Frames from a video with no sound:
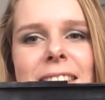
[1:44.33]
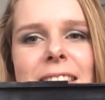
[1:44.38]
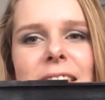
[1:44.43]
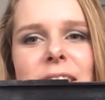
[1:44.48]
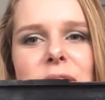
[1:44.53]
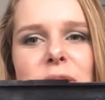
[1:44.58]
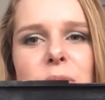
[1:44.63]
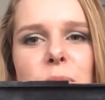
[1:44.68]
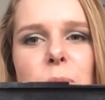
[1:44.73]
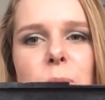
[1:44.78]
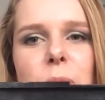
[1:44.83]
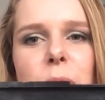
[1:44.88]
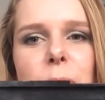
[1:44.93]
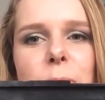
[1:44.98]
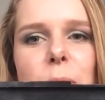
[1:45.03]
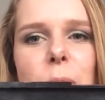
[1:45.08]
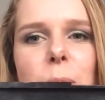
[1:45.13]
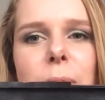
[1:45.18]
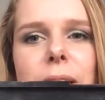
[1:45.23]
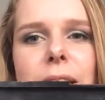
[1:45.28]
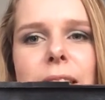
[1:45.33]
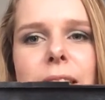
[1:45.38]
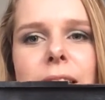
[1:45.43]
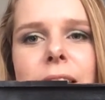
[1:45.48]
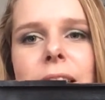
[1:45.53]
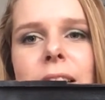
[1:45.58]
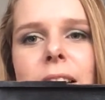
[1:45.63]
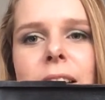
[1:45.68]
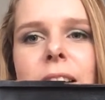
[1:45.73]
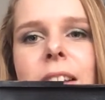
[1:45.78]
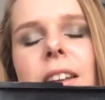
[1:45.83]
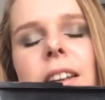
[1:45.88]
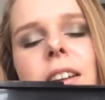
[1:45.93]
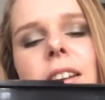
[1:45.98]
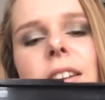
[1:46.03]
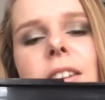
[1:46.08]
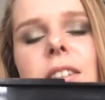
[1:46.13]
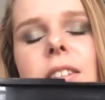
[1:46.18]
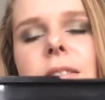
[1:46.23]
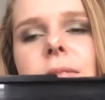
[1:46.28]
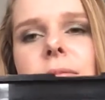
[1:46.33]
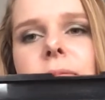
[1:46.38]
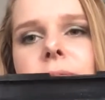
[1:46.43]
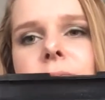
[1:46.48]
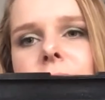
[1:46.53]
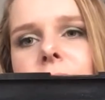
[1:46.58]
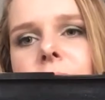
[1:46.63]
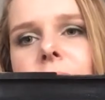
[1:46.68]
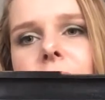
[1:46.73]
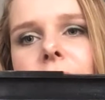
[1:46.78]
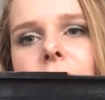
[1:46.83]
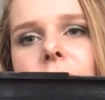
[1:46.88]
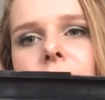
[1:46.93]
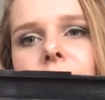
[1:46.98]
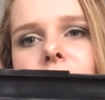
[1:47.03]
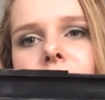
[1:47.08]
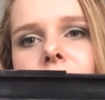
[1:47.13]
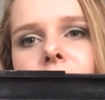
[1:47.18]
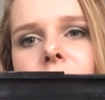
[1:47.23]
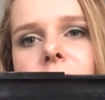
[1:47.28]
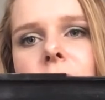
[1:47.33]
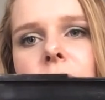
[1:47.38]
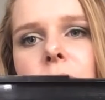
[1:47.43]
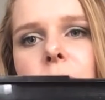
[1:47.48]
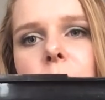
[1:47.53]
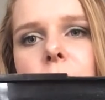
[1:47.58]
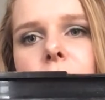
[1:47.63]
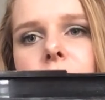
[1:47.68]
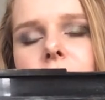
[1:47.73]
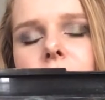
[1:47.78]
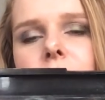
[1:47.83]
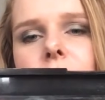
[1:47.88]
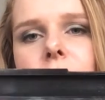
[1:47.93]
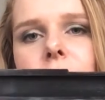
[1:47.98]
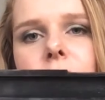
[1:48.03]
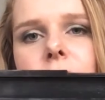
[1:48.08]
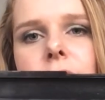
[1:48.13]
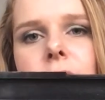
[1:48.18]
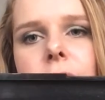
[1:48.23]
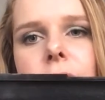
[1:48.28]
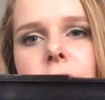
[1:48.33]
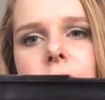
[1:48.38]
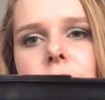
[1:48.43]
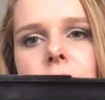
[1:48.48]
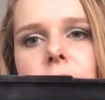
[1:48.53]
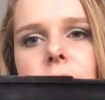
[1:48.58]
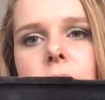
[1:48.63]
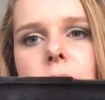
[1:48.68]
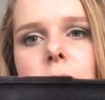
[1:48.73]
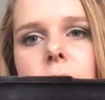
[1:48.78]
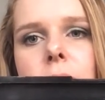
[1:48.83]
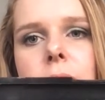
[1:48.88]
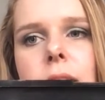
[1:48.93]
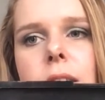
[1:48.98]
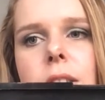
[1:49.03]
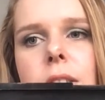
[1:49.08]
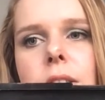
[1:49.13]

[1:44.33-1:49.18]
I just worked my way like towards the other side slowly.